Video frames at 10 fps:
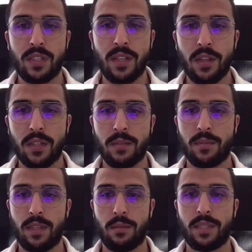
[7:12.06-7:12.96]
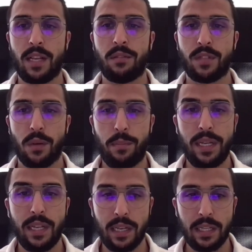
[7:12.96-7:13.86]
consider themselves
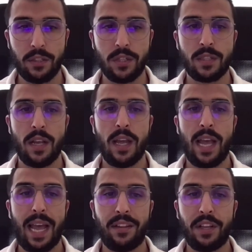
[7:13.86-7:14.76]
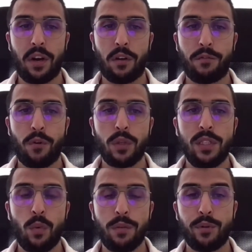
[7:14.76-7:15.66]
opinion leaders, and they are
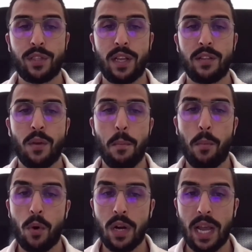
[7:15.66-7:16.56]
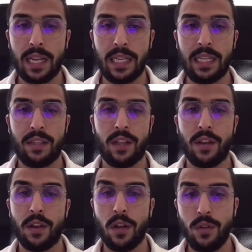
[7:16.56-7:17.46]
41% more likely
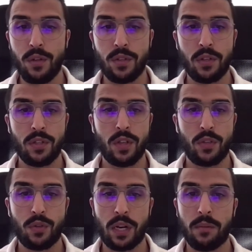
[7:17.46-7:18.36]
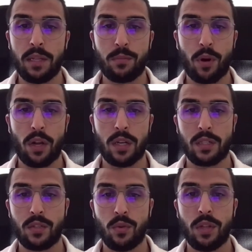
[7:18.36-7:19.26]
than non-users to recommend
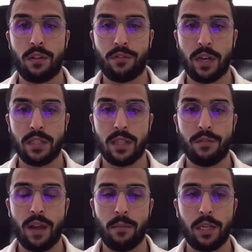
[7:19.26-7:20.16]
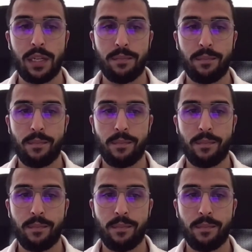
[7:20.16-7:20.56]
products to their friends and family.